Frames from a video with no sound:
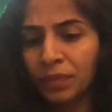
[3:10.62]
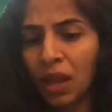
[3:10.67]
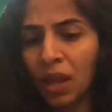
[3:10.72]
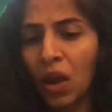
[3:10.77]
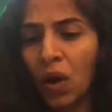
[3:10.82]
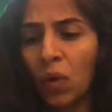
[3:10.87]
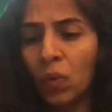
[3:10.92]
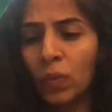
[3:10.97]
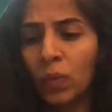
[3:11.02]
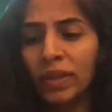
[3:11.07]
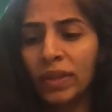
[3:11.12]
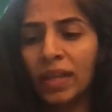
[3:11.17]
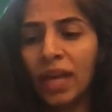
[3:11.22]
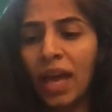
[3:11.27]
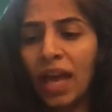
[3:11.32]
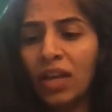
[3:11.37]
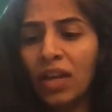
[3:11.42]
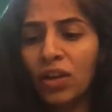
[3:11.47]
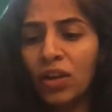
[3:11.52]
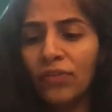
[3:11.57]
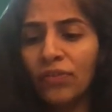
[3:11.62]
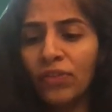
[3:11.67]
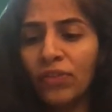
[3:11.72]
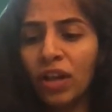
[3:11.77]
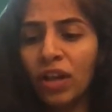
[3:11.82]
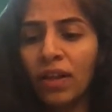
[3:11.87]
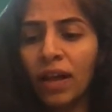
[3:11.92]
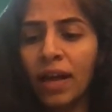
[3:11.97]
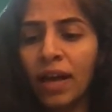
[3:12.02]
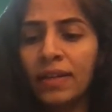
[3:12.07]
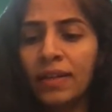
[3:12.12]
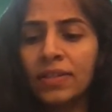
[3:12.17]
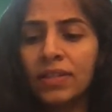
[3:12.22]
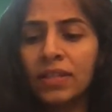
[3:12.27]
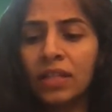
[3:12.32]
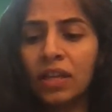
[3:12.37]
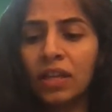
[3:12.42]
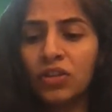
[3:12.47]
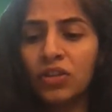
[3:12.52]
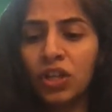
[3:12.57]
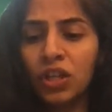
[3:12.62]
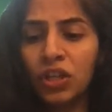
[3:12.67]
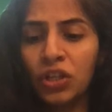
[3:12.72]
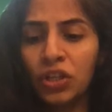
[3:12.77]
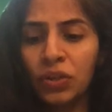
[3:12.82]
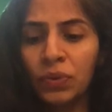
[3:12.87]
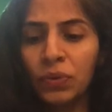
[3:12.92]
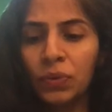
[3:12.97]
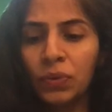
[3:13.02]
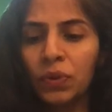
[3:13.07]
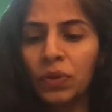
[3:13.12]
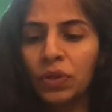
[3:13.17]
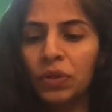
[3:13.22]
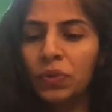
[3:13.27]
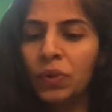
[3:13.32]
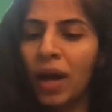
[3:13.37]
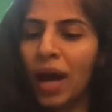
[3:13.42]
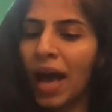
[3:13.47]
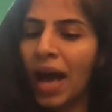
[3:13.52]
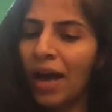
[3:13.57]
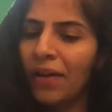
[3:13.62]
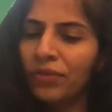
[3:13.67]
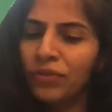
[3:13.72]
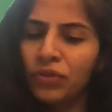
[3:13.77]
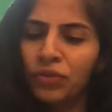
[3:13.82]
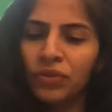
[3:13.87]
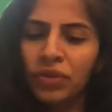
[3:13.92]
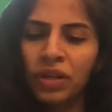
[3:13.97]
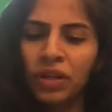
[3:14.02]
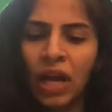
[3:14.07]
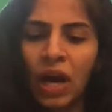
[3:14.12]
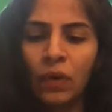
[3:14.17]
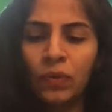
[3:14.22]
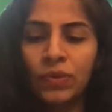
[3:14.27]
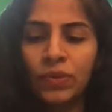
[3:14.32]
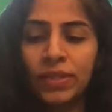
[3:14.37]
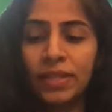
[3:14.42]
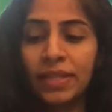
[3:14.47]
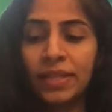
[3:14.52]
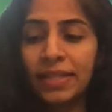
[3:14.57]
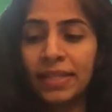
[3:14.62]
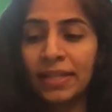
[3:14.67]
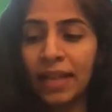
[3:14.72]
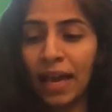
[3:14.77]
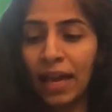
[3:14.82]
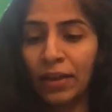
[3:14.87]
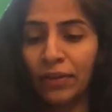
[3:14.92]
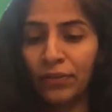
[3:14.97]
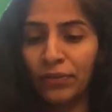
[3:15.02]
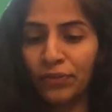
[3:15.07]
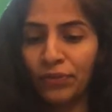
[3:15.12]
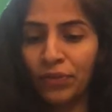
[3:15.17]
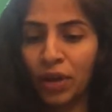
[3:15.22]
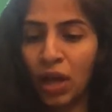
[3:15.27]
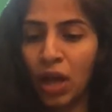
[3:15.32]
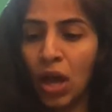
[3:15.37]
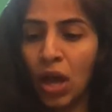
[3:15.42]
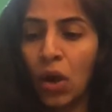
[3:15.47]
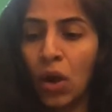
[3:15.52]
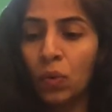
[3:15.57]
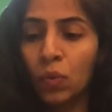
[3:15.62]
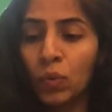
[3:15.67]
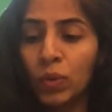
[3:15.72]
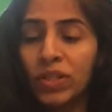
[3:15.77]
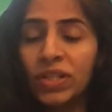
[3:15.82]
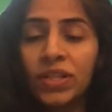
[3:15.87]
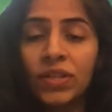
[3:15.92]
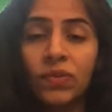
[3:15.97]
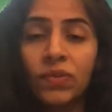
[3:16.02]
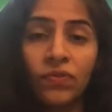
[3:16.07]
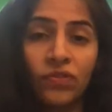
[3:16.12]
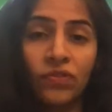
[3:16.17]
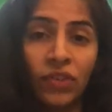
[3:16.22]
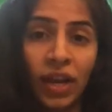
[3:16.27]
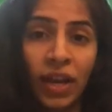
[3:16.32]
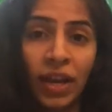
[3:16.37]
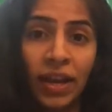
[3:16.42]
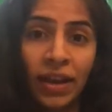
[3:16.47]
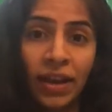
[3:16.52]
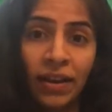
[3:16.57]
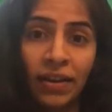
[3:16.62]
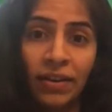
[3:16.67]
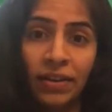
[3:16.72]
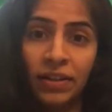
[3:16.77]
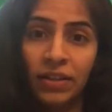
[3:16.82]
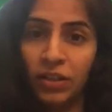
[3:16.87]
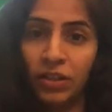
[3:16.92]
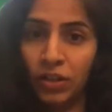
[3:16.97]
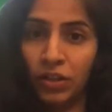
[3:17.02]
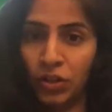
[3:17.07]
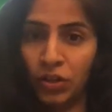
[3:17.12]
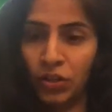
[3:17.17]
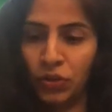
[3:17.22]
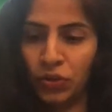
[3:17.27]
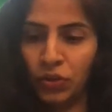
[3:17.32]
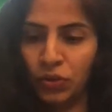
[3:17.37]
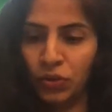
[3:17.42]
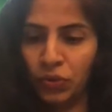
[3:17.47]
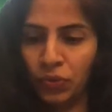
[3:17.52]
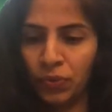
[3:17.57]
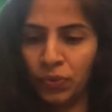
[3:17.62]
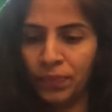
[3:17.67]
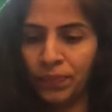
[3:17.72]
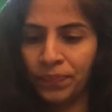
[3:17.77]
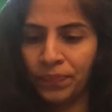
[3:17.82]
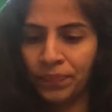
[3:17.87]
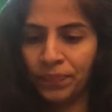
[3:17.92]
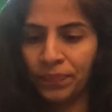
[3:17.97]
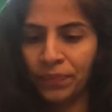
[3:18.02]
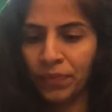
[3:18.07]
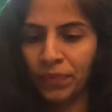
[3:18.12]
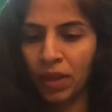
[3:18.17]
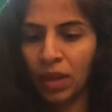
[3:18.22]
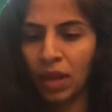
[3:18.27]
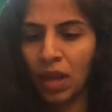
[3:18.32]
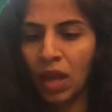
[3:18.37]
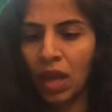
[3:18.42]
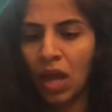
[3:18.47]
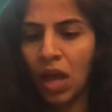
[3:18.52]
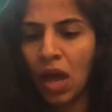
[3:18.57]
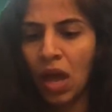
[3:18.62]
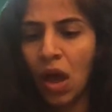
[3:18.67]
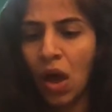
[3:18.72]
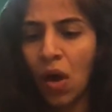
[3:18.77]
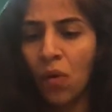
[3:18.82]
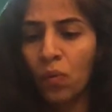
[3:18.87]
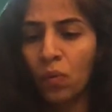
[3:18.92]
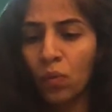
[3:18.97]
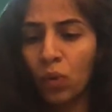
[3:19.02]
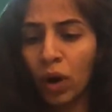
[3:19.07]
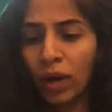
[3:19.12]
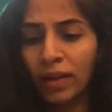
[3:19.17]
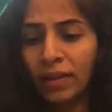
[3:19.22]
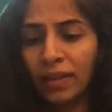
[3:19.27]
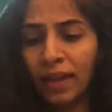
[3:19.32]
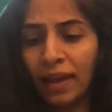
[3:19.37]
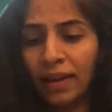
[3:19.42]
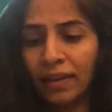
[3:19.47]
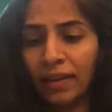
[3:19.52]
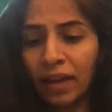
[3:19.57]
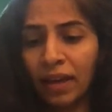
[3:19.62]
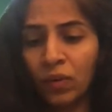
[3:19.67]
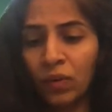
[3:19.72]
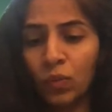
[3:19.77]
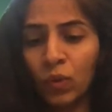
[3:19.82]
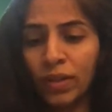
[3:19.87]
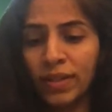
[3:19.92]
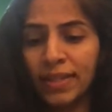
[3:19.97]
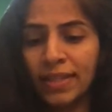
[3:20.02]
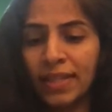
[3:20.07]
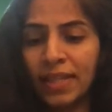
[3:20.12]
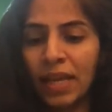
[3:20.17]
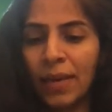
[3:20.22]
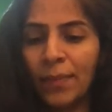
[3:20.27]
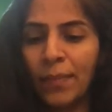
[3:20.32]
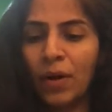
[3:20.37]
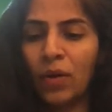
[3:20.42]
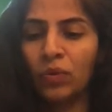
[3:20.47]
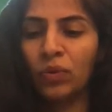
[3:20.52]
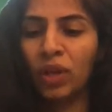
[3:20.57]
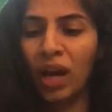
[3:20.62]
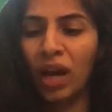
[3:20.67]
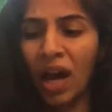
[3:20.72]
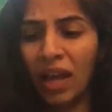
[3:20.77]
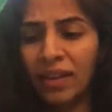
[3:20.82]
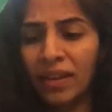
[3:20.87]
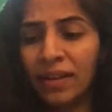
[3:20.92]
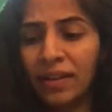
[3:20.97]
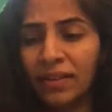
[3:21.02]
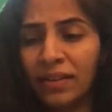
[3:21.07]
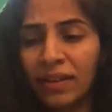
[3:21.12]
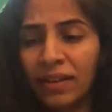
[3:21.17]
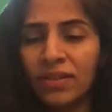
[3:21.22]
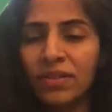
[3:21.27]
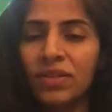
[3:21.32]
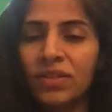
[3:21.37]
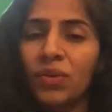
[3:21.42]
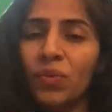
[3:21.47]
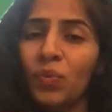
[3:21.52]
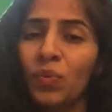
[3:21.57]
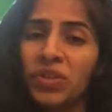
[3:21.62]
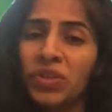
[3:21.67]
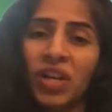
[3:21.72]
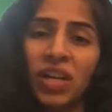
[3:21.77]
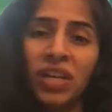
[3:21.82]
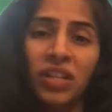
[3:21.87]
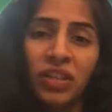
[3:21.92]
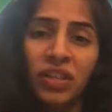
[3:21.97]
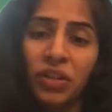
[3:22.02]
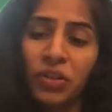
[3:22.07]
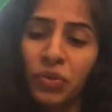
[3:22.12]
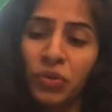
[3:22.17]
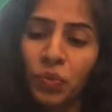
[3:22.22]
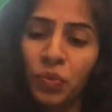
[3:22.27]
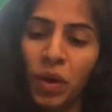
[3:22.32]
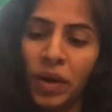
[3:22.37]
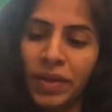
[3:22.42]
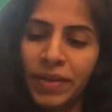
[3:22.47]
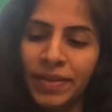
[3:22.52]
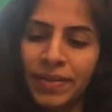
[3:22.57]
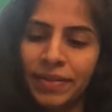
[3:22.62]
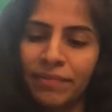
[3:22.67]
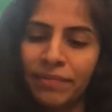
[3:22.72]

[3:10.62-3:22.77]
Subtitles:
When the hand of Kala is touching you, you have to renounce this life, which is very dear to you. What then can one say about the other things which are dear to us?"